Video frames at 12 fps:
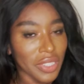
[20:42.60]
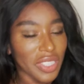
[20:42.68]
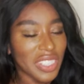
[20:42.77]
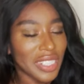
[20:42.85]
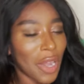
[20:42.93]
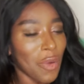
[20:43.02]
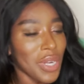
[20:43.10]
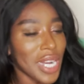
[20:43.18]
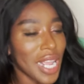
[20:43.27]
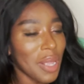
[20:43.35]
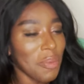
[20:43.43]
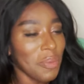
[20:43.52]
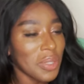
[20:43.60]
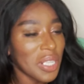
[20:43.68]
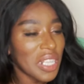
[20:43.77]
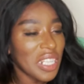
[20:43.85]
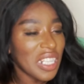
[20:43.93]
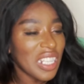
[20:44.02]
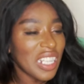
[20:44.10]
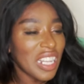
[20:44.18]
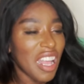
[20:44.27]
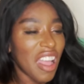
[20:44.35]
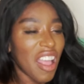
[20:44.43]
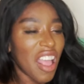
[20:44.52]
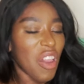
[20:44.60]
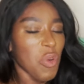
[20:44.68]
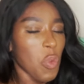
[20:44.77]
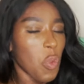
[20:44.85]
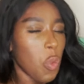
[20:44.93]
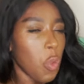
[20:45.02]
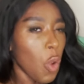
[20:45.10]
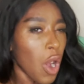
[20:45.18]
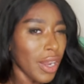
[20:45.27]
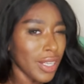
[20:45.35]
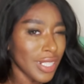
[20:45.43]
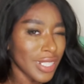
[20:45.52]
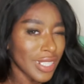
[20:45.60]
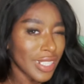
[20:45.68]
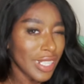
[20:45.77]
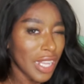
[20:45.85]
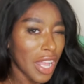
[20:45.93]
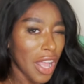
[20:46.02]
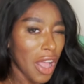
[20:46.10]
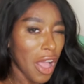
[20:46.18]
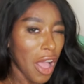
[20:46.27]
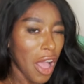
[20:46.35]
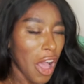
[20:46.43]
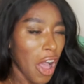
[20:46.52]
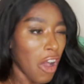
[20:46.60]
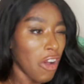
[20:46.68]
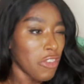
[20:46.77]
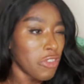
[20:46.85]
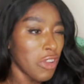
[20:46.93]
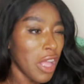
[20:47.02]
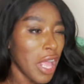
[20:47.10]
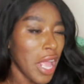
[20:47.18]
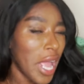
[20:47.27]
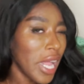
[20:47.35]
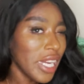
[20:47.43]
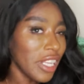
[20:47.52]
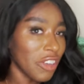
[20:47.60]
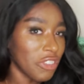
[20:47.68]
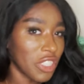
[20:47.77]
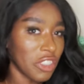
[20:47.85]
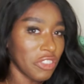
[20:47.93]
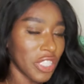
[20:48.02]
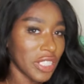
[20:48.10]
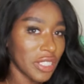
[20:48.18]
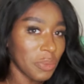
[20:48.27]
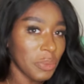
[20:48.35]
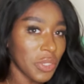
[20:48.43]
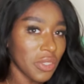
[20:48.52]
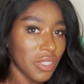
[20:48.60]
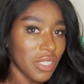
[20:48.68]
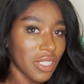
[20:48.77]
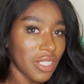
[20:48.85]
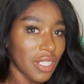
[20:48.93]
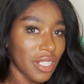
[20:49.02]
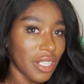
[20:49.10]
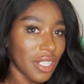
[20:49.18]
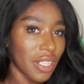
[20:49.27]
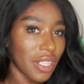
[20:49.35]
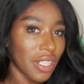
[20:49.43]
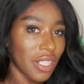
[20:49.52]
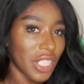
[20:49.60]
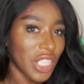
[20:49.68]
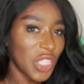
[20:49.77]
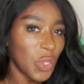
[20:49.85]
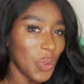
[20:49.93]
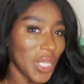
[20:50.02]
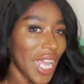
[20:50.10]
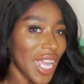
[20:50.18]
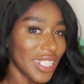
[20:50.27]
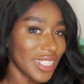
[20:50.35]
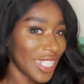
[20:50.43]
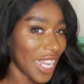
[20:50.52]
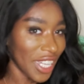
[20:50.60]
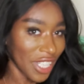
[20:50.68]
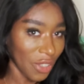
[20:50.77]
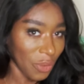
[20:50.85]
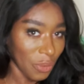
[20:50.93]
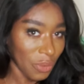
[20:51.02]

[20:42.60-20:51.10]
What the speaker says: Now name one of any of their victims. You can't, can you?